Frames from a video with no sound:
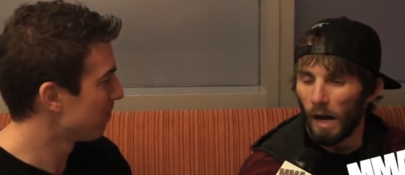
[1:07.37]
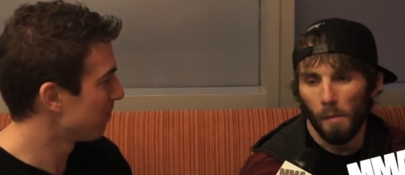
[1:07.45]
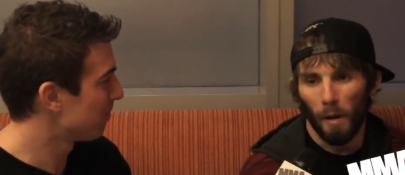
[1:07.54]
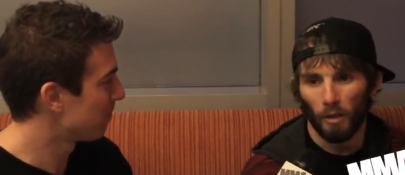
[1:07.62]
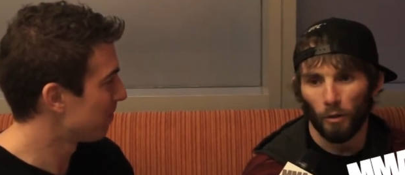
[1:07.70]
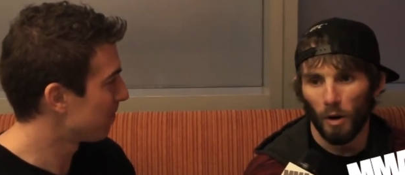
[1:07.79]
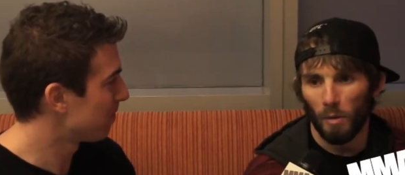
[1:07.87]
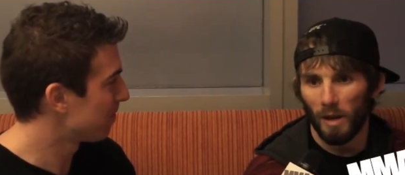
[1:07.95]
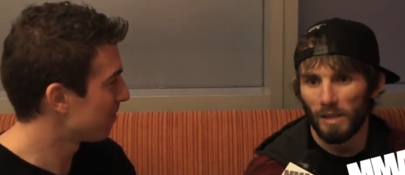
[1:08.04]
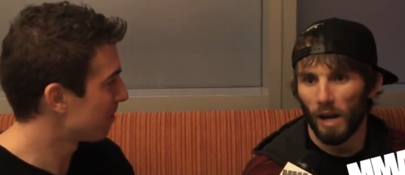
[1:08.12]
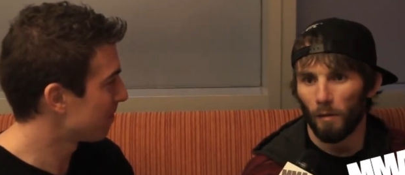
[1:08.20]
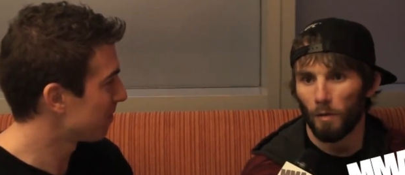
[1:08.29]
Speaker 1: about three
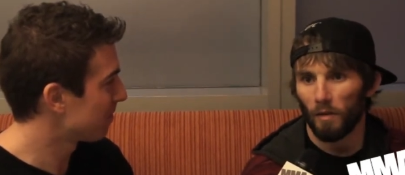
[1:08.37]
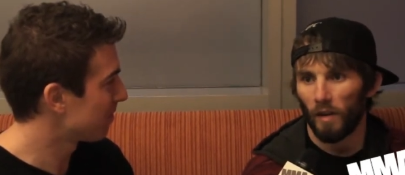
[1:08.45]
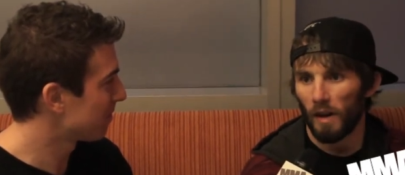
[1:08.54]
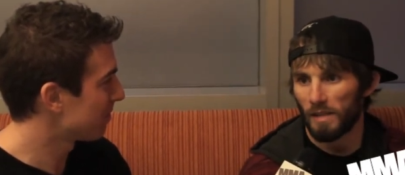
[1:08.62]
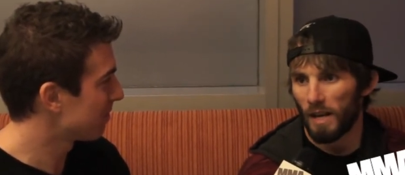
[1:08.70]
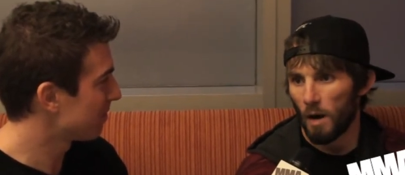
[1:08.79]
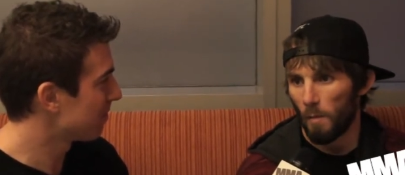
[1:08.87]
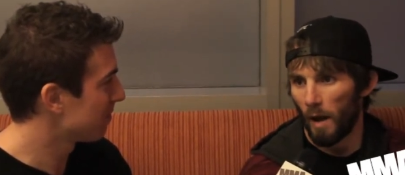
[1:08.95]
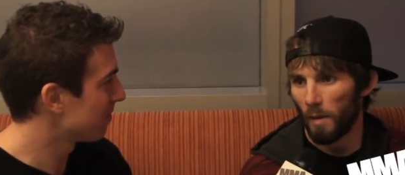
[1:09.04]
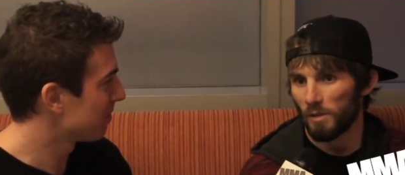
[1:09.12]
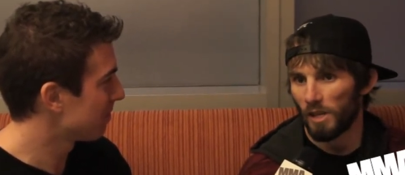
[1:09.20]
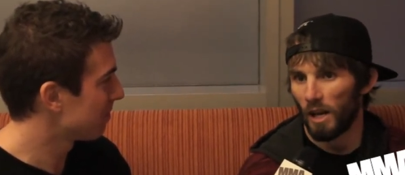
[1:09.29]
weeks out from the fight tearing my
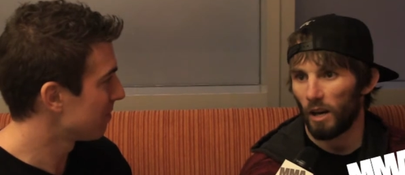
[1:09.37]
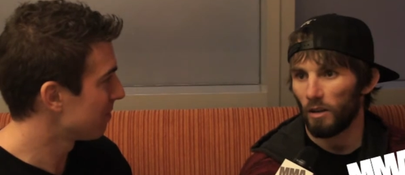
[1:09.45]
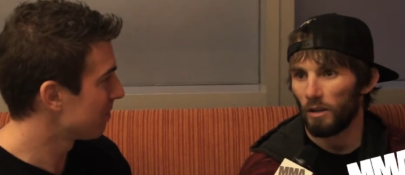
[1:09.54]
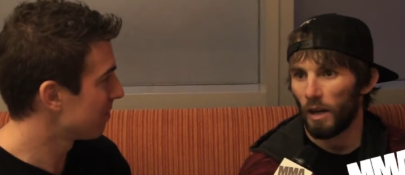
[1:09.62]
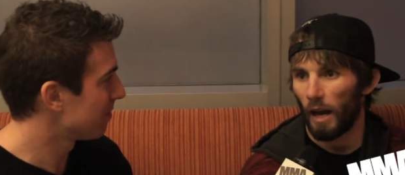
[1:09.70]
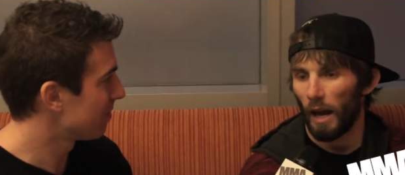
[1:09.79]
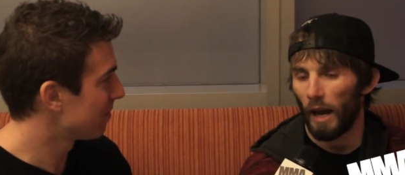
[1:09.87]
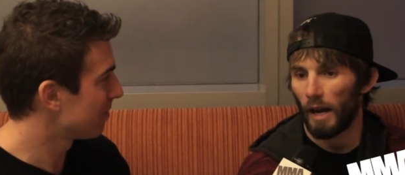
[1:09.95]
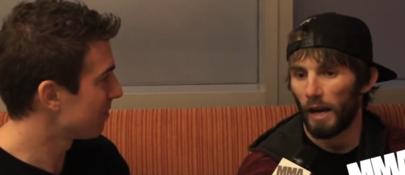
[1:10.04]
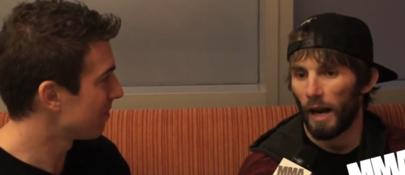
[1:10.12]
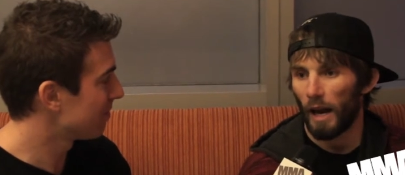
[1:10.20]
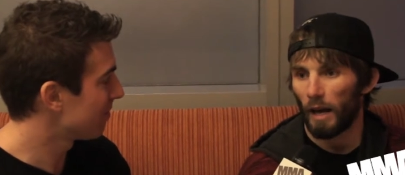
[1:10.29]
MCL
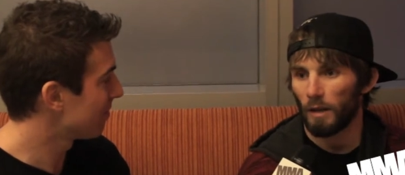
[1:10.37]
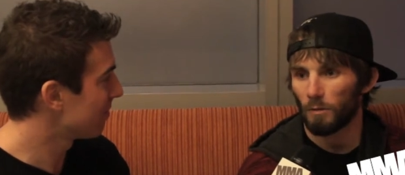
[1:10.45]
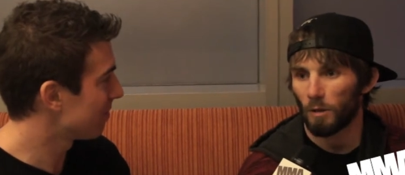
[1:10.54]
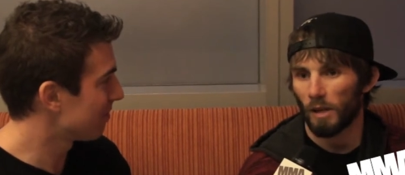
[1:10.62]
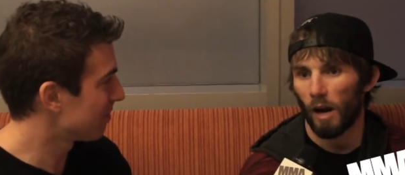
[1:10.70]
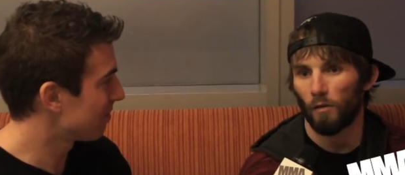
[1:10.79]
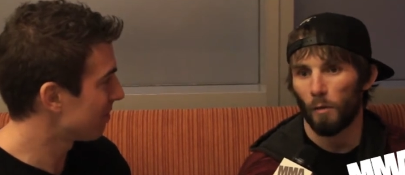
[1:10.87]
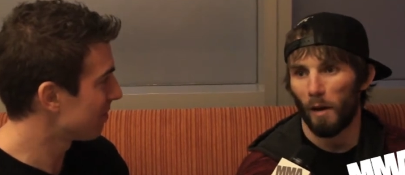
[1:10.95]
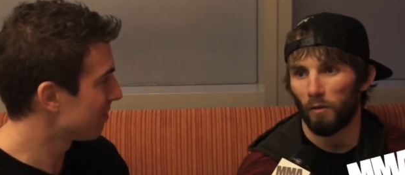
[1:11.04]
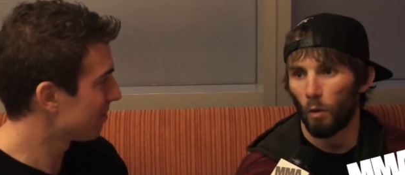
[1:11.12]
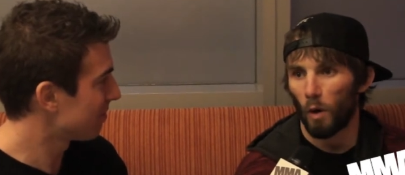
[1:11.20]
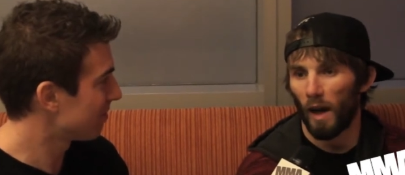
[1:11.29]
and uh, was out for about
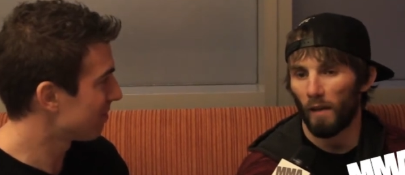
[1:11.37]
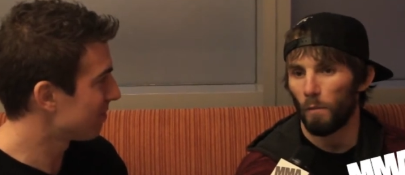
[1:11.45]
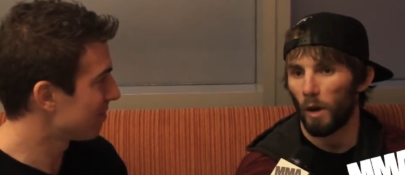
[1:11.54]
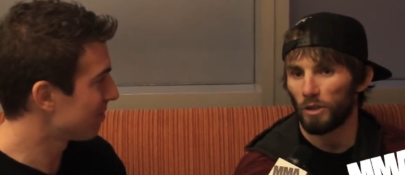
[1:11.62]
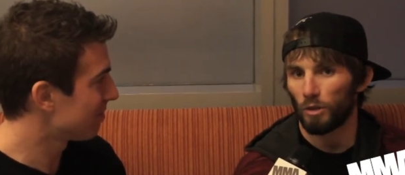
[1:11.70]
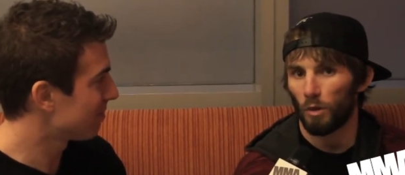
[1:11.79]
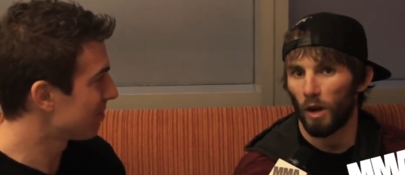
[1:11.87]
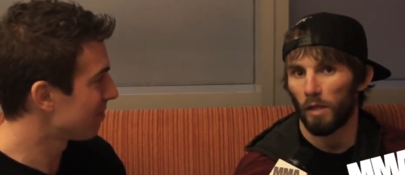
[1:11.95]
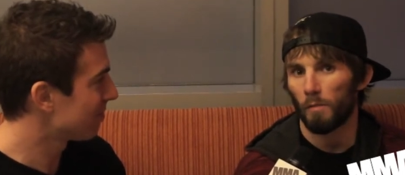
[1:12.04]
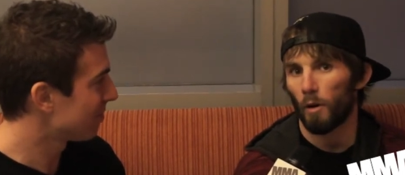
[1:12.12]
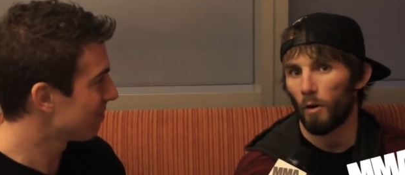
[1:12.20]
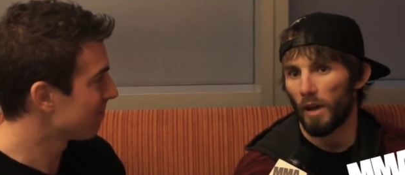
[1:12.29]
four and a half months doing
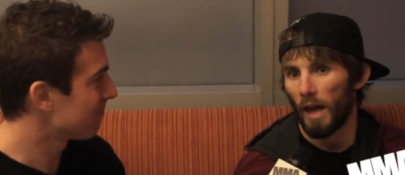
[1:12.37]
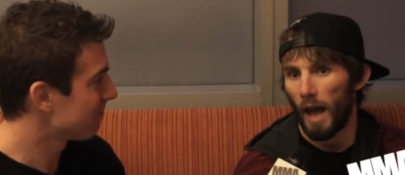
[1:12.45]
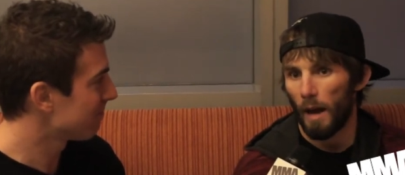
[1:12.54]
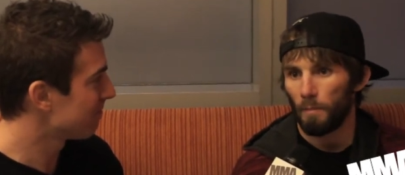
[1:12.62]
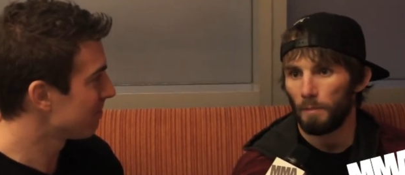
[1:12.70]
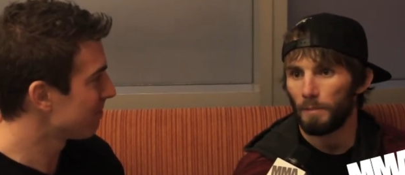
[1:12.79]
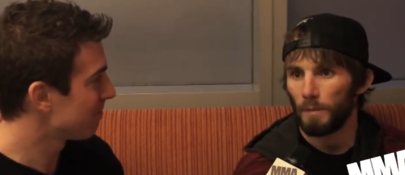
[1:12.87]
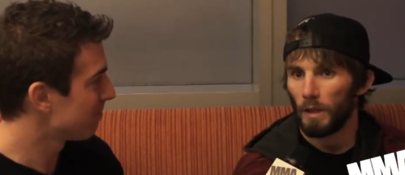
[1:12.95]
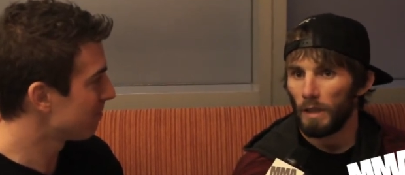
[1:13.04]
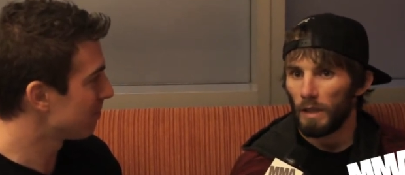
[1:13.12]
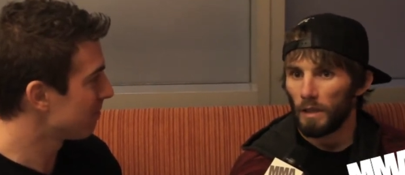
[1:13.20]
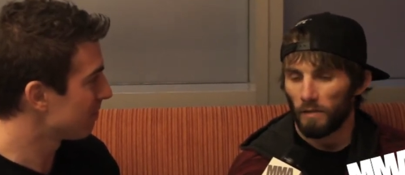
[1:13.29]
nothing but rehab.
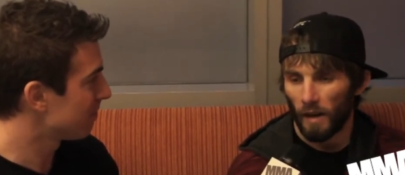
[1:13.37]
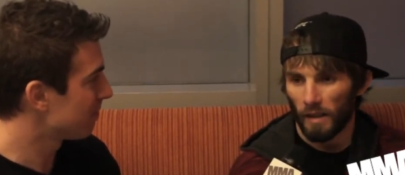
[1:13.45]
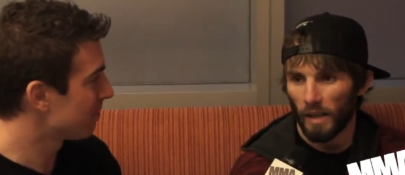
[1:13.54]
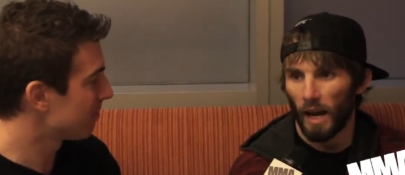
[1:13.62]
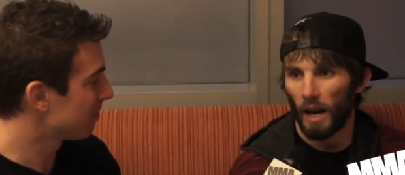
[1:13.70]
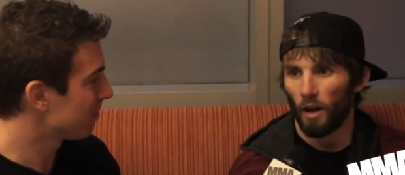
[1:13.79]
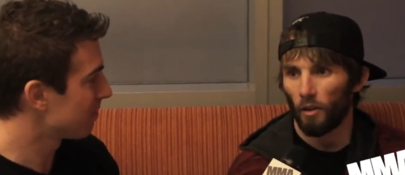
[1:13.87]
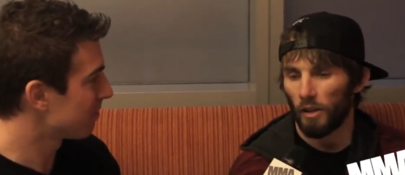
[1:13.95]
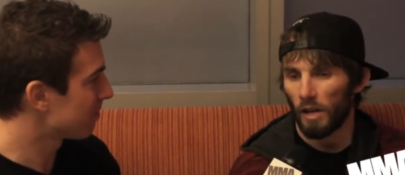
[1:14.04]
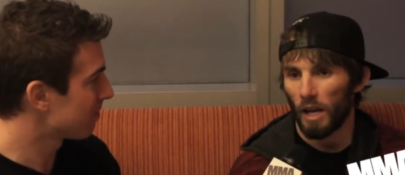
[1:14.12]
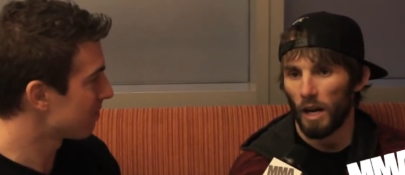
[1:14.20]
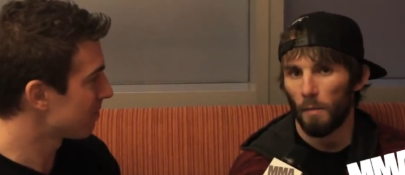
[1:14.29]
Finally got healthy
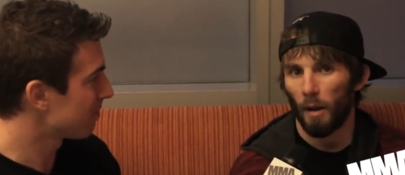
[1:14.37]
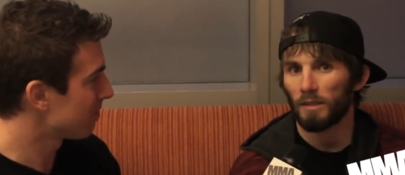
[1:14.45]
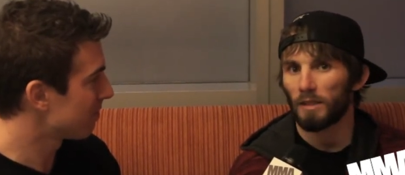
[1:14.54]
again about